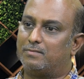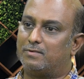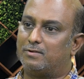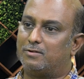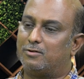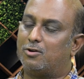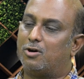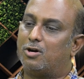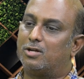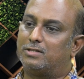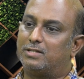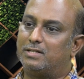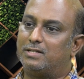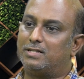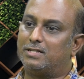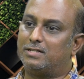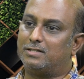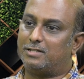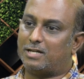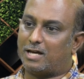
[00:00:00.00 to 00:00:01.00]
North
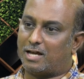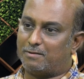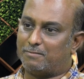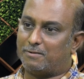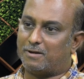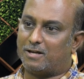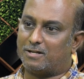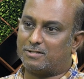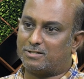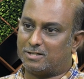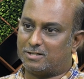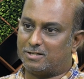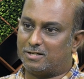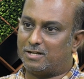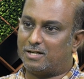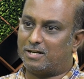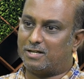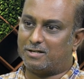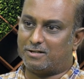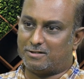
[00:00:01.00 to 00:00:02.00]
Indian Dhyan Maha
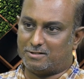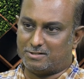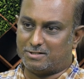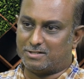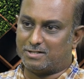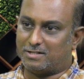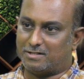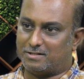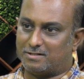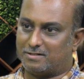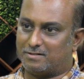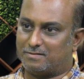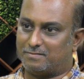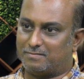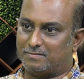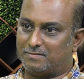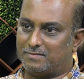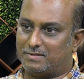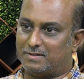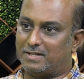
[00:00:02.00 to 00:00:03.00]
Chakra in Rishikesh.
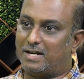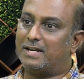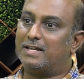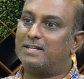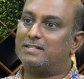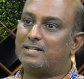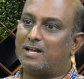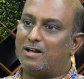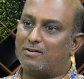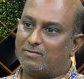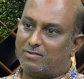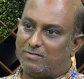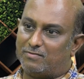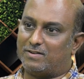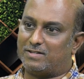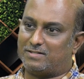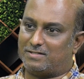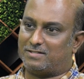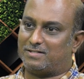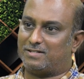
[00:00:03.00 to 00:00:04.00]
That is our
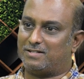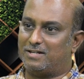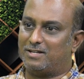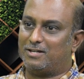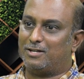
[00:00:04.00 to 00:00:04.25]
first